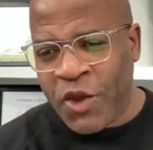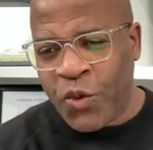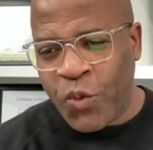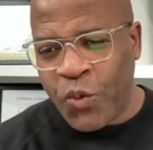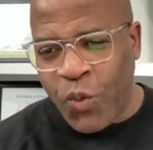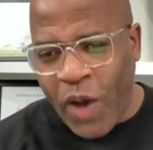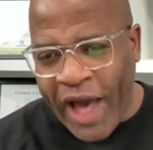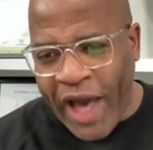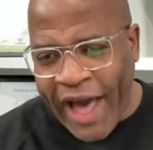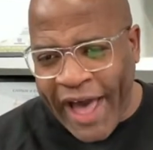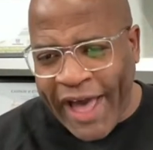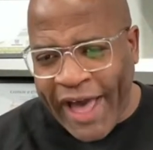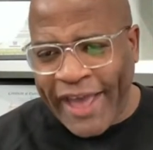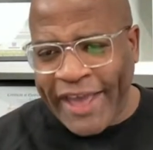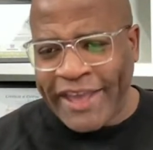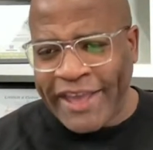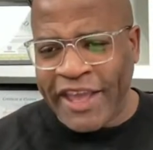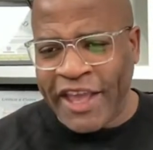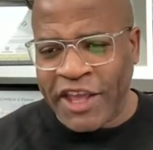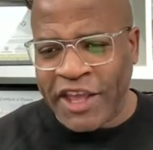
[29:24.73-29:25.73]

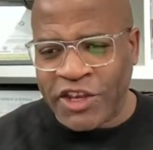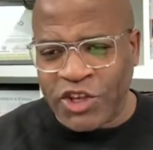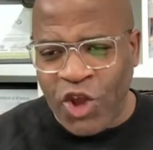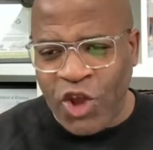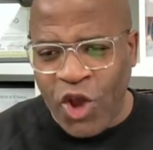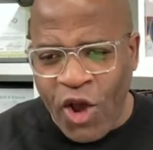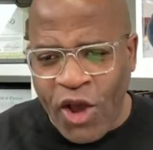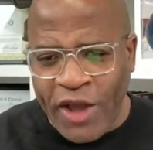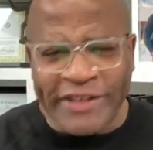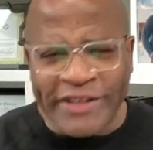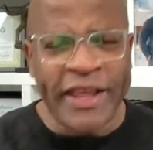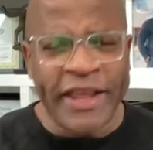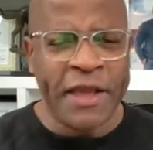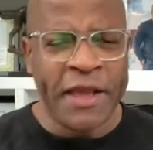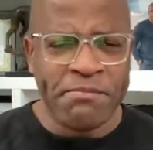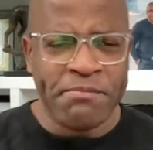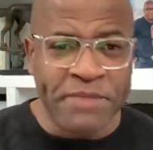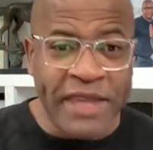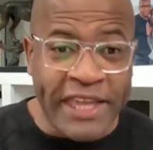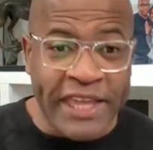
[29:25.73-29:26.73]
Why not
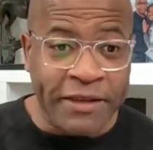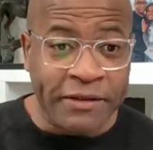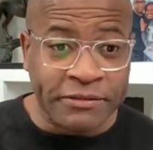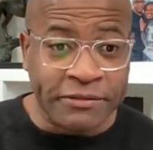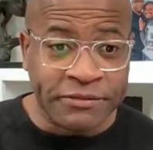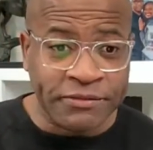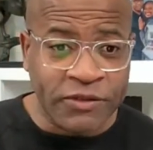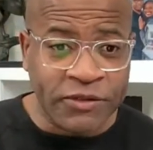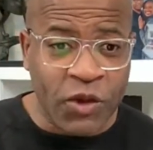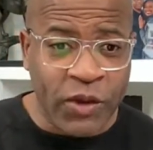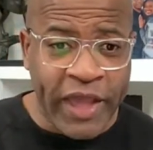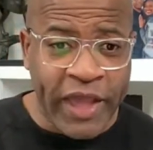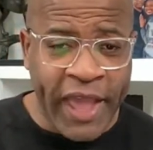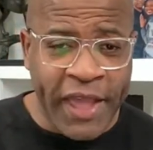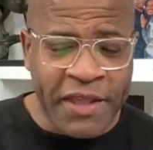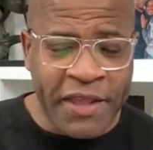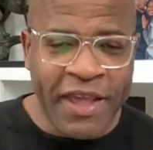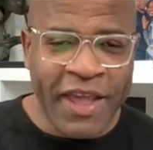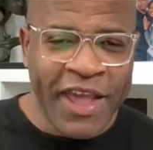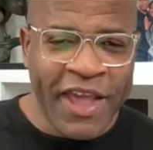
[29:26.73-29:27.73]
me?
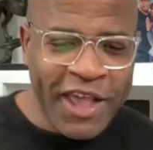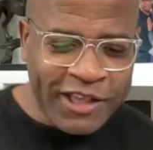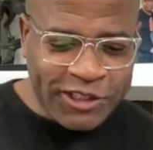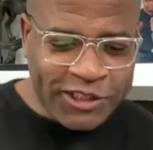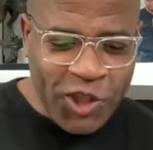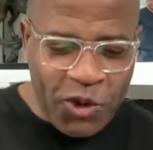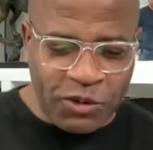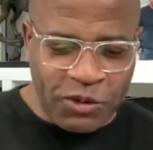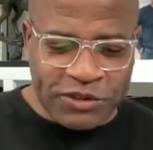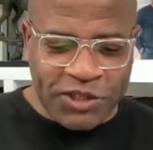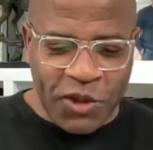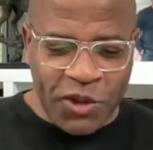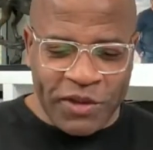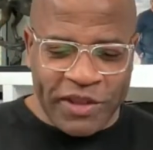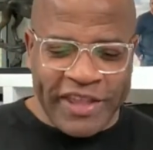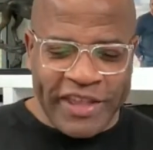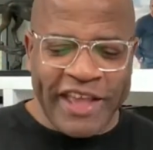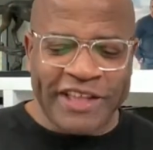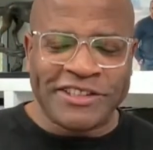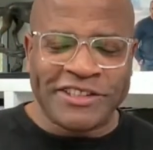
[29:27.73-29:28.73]
Okay? So
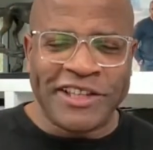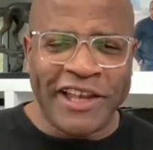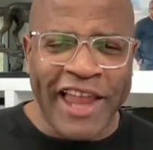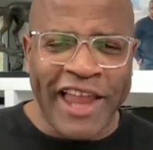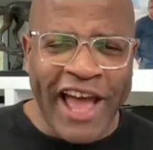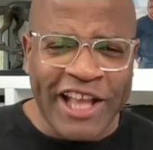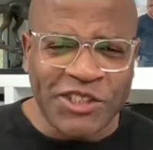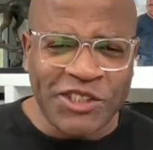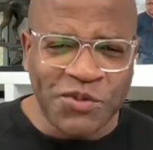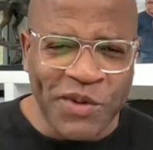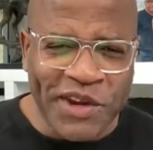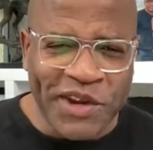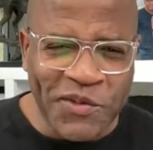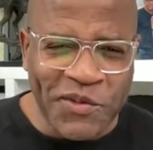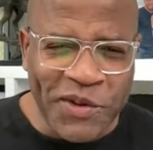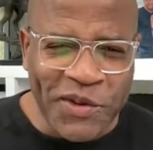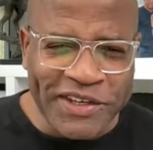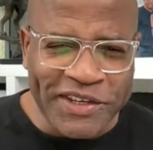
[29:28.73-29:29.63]
here's the last one and we're